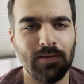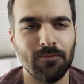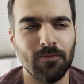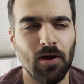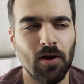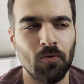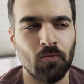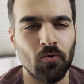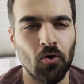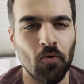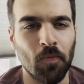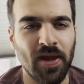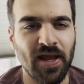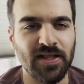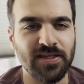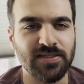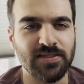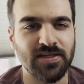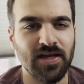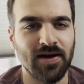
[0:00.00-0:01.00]
a
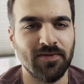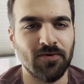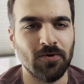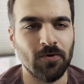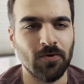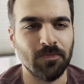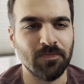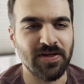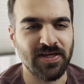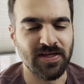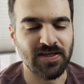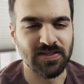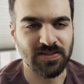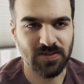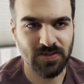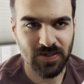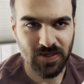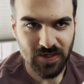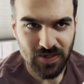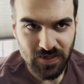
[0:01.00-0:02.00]
romance novel, because
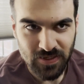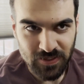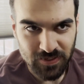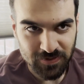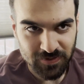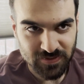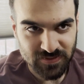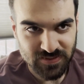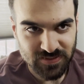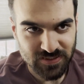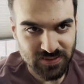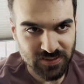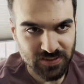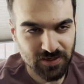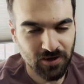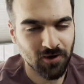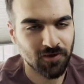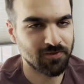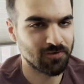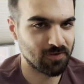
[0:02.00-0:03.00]
look, you can see
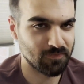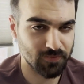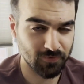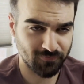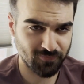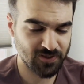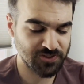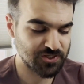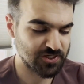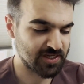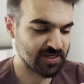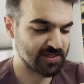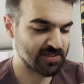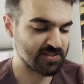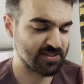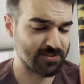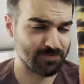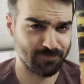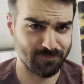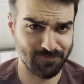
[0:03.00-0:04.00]
author of The French
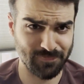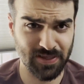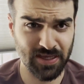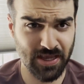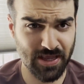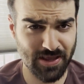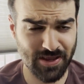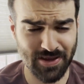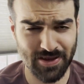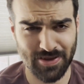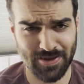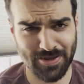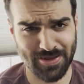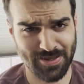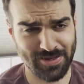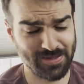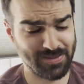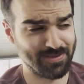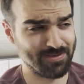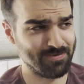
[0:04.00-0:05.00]
Kiss,
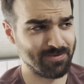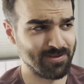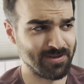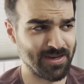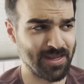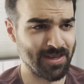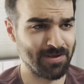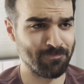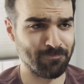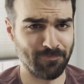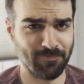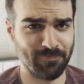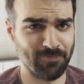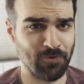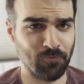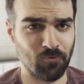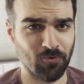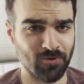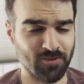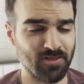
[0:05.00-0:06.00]
the
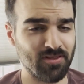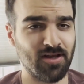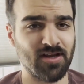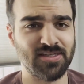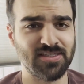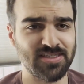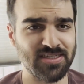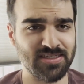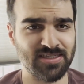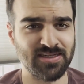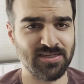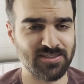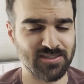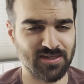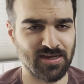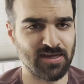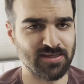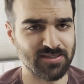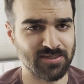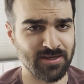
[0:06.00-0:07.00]
word lust is in his
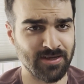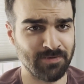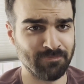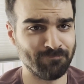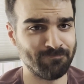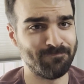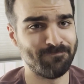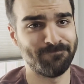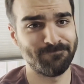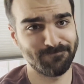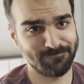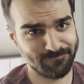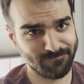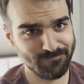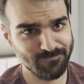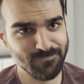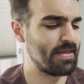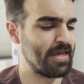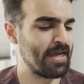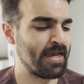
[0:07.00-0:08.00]
last name,
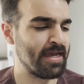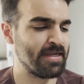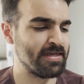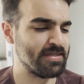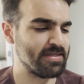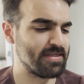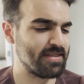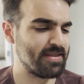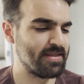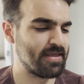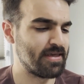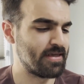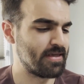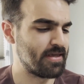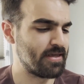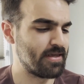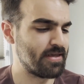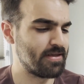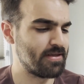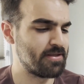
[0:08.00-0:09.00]
and
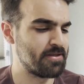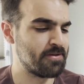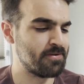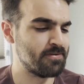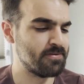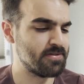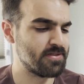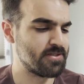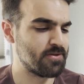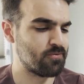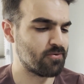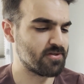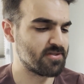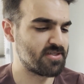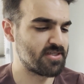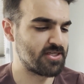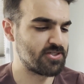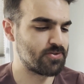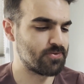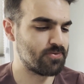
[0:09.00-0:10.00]
they use the word
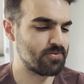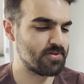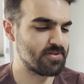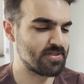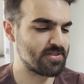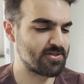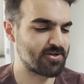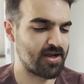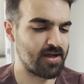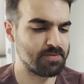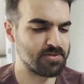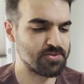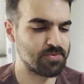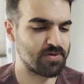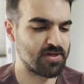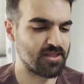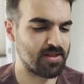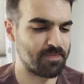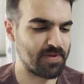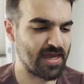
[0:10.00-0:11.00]
sensual to describe someone
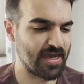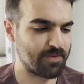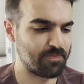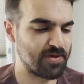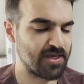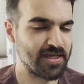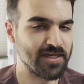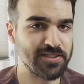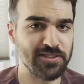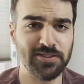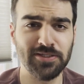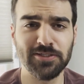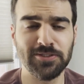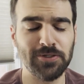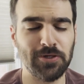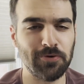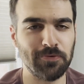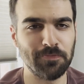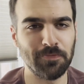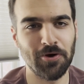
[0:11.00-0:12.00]
on the back page,
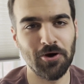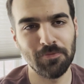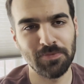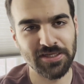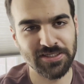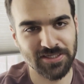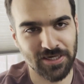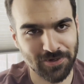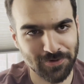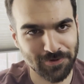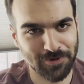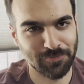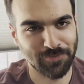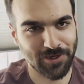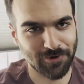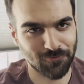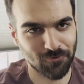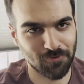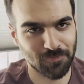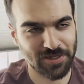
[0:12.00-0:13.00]
so hoping it's not a
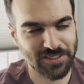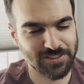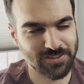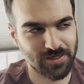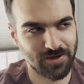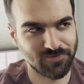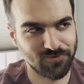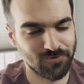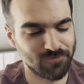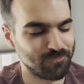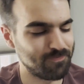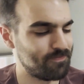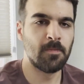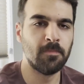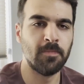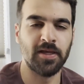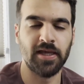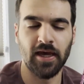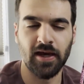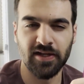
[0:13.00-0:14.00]
big romance novel.
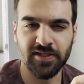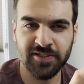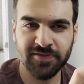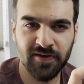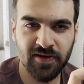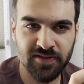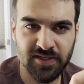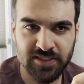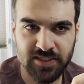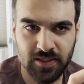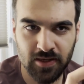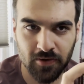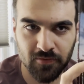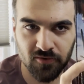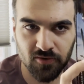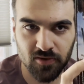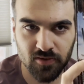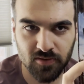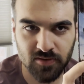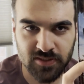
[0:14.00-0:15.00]
But yeah, I just found this
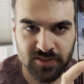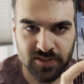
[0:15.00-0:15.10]
cover